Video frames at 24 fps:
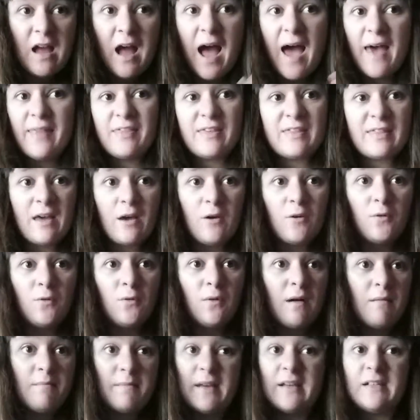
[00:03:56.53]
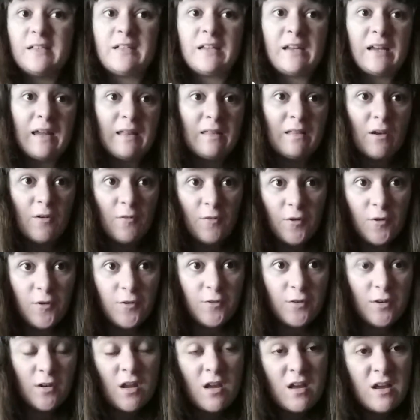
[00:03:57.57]
I think they're all amazing in their
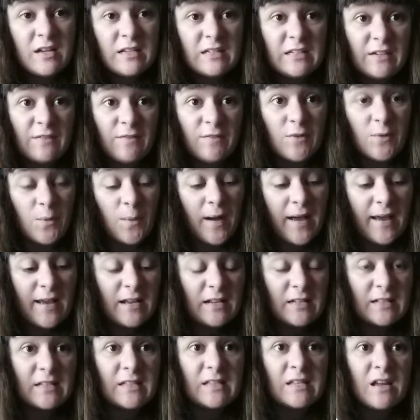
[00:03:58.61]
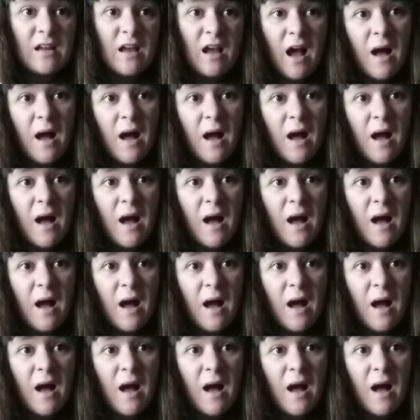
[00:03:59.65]
own different ways.